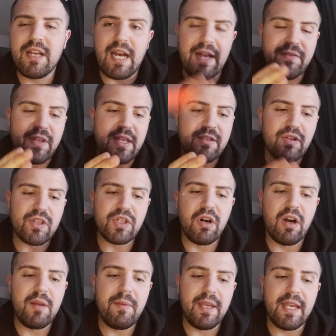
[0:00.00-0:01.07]
and the
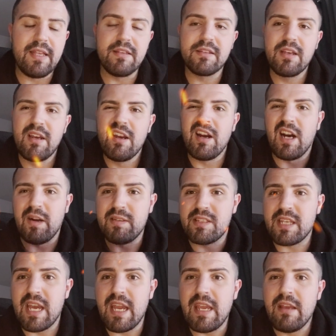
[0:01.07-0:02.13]
timing is, I'd
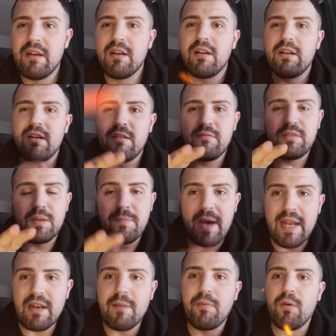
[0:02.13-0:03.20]
say,
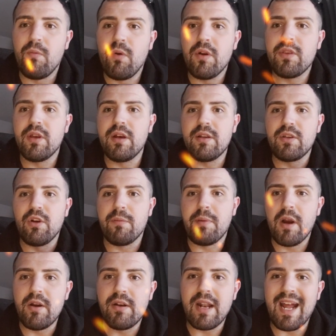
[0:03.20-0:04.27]
dependent upon what your
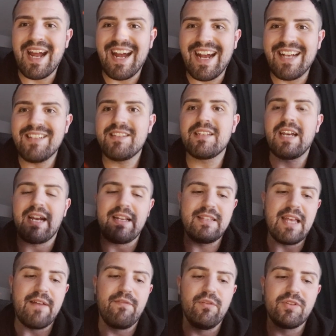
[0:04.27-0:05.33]
opponent has, and
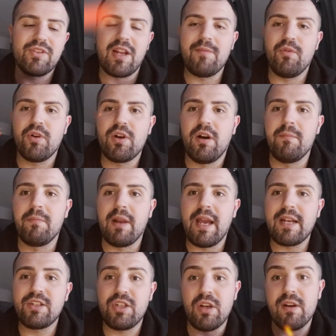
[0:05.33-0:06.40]
therefore slightly more
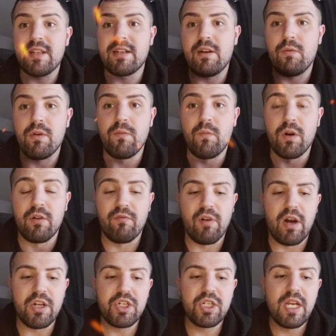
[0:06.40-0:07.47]
complex. You don't necessarily want to
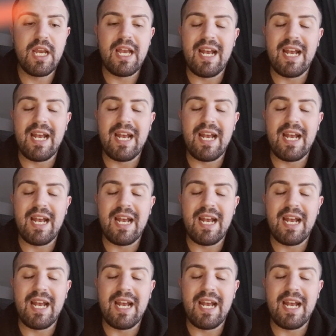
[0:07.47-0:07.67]
rush.